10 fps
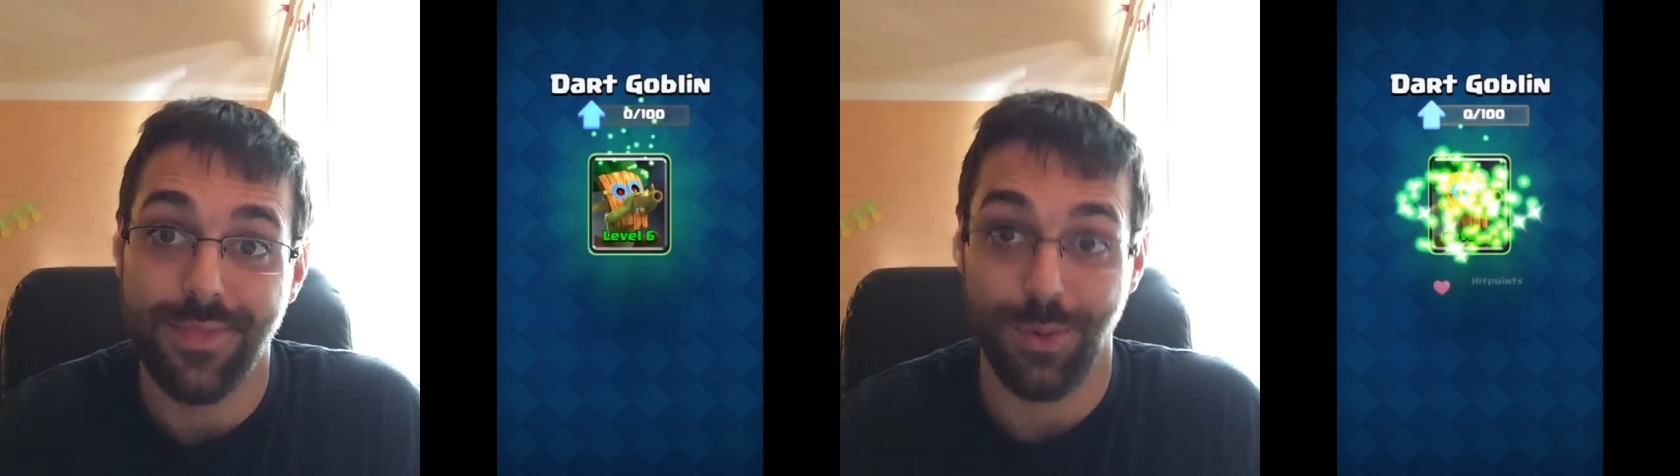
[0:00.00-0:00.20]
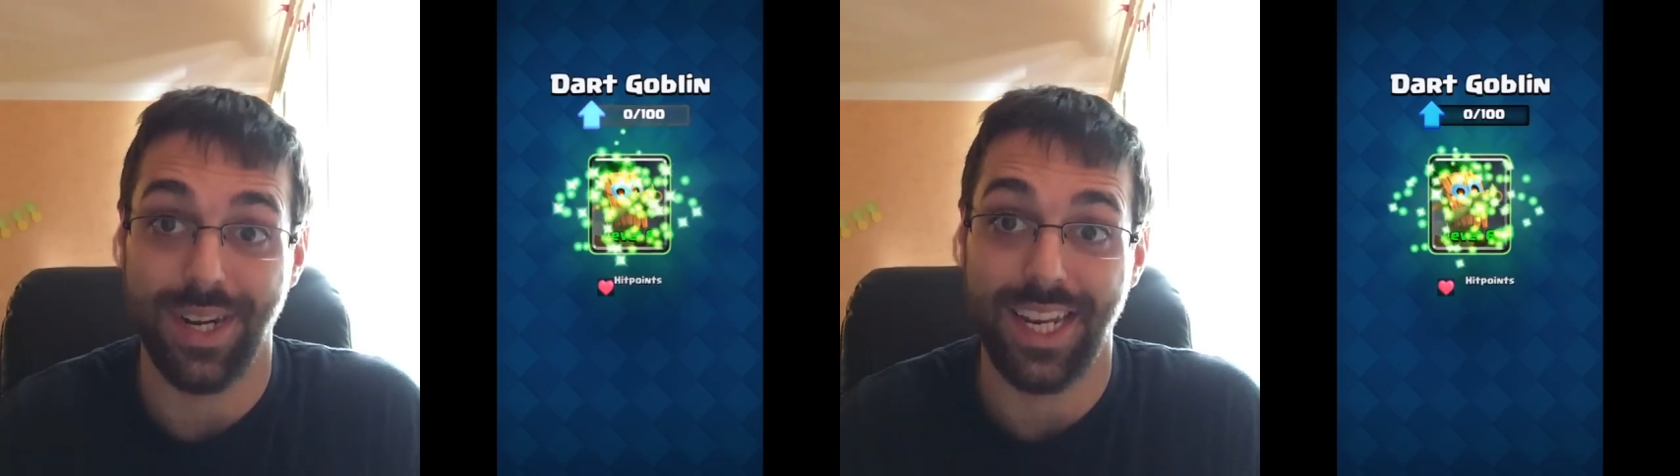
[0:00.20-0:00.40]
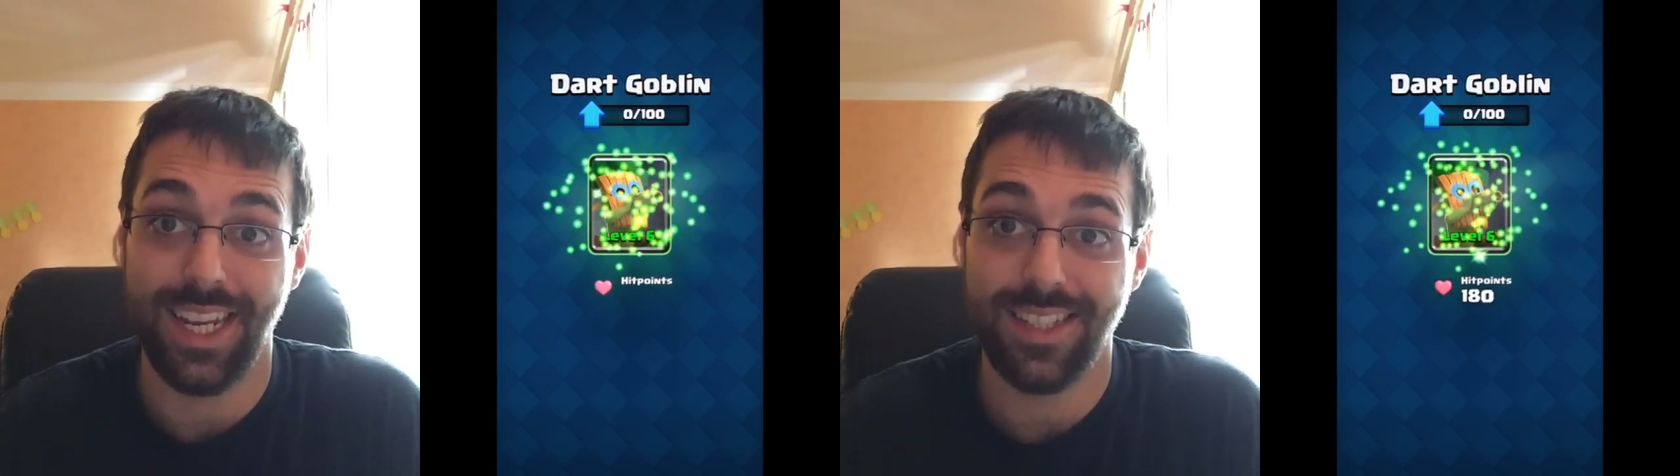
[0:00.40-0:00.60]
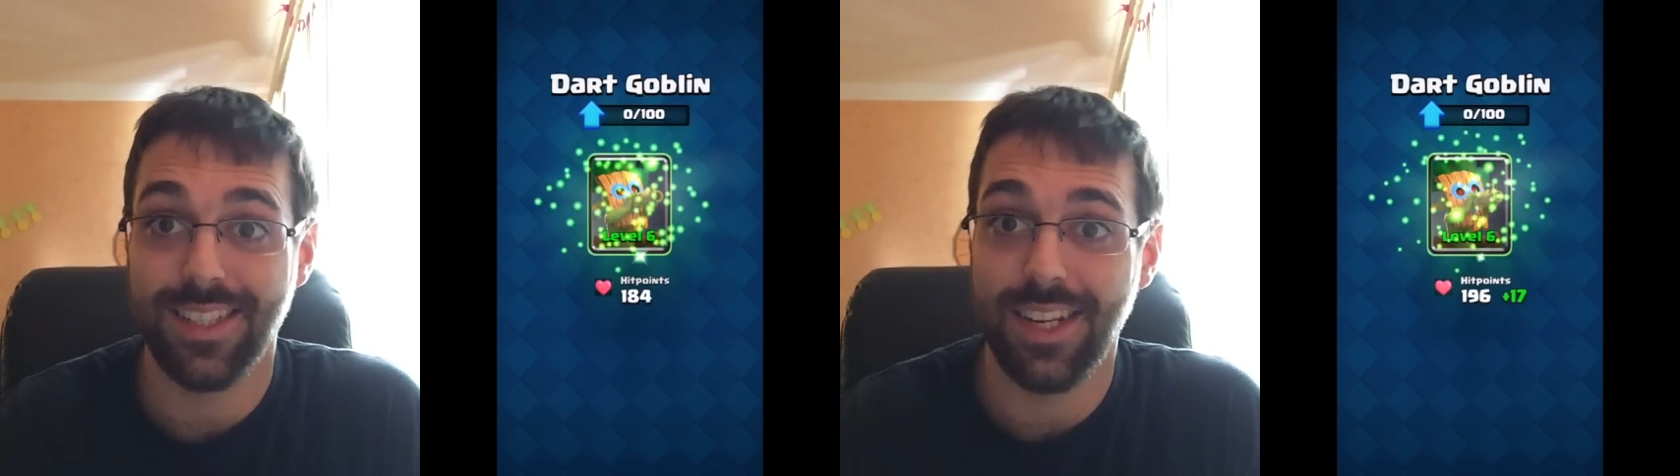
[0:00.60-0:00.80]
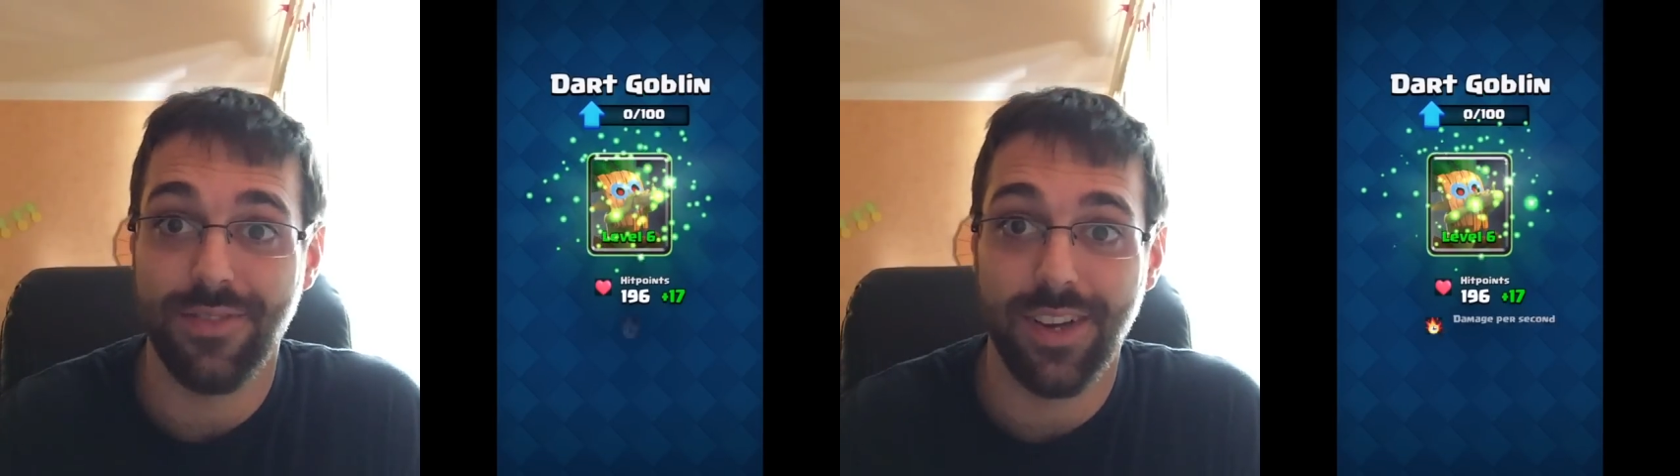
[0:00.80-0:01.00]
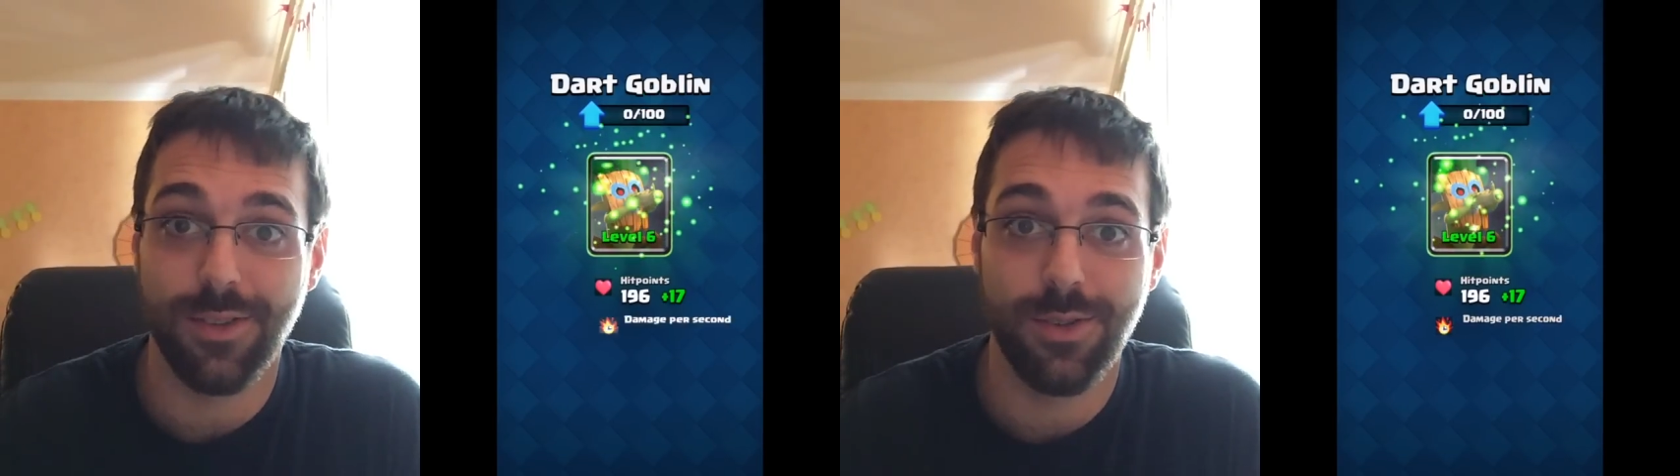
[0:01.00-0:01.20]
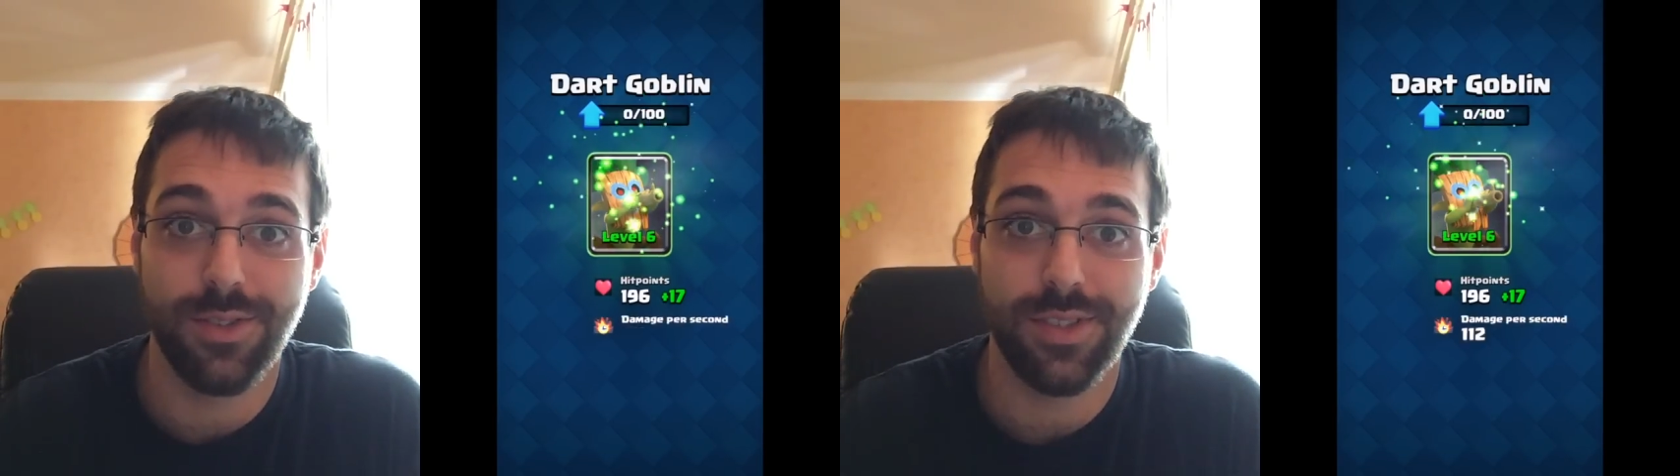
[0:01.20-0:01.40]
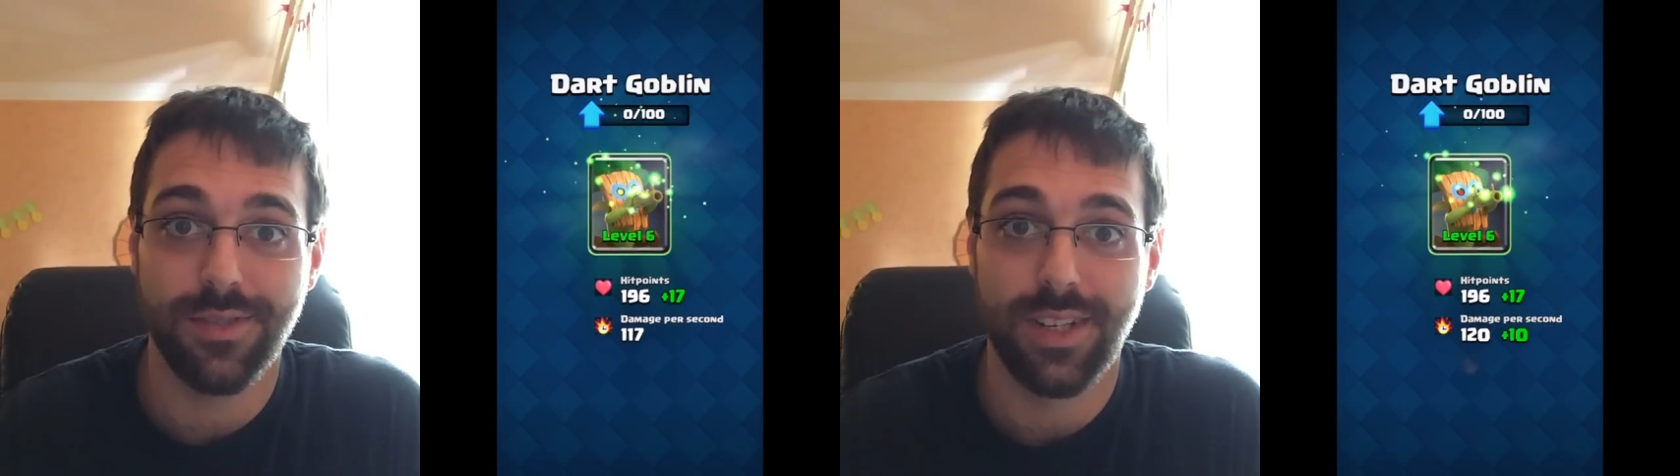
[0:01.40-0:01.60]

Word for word: you want to guess, see if I lose?